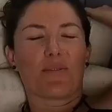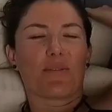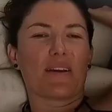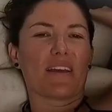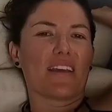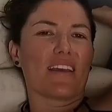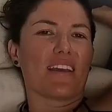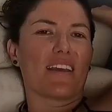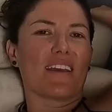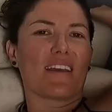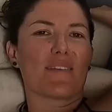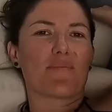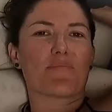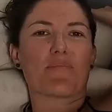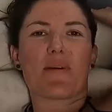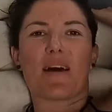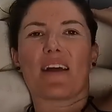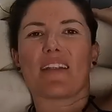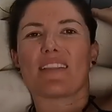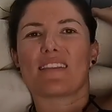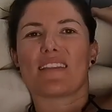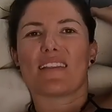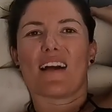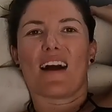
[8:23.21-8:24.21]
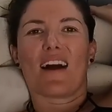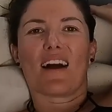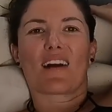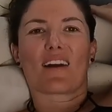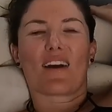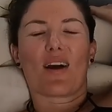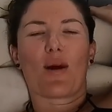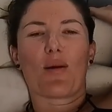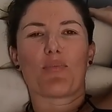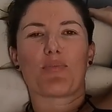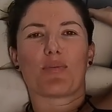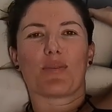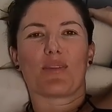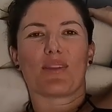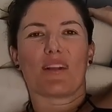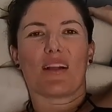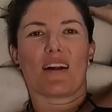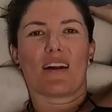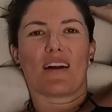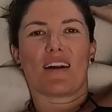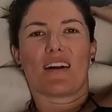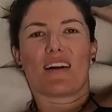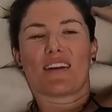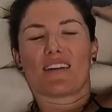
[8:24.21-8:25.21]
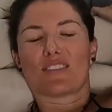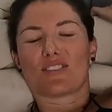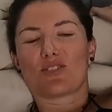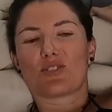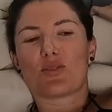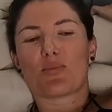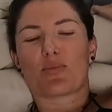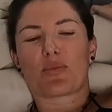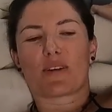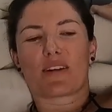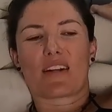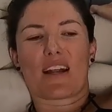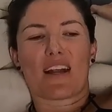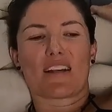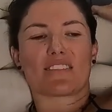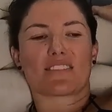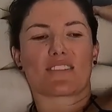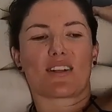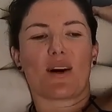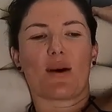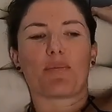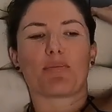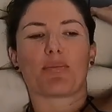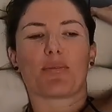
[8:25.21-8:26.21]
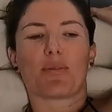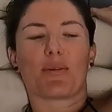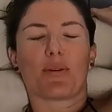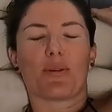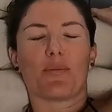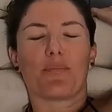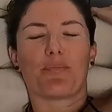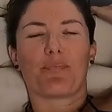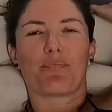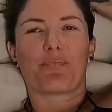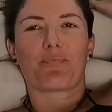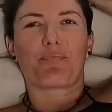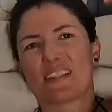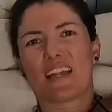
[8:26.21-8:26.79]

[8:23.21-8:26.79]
We met a couple, super nice couple.